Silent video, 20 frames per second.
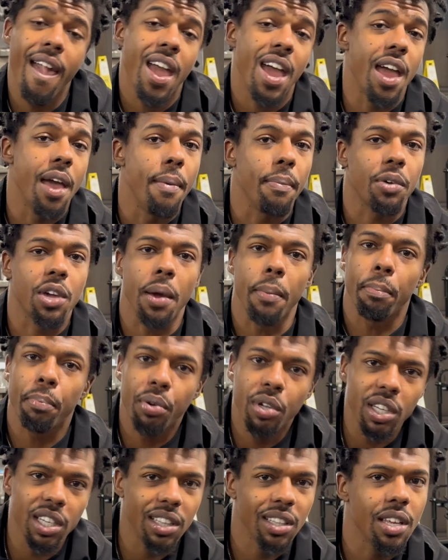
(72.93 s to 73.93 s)
and
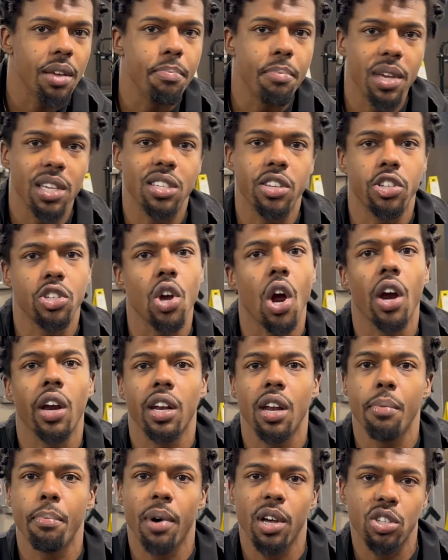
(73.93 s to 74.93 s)
completely miss the
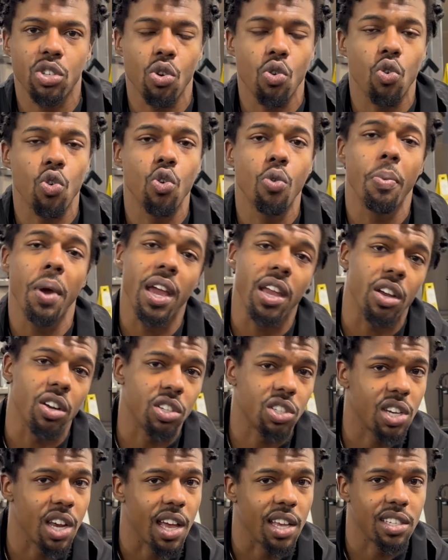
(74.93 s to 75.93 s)
targeted muscle group in your
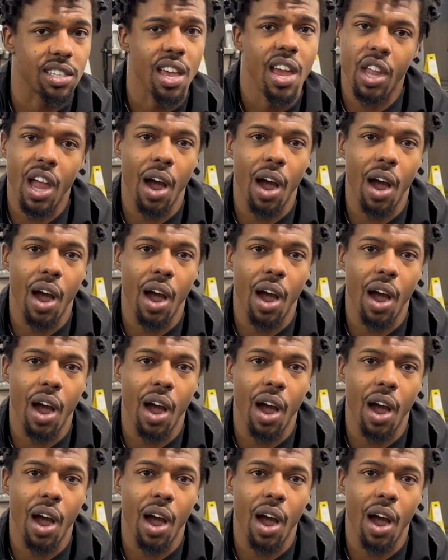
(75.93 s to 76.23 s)
chest.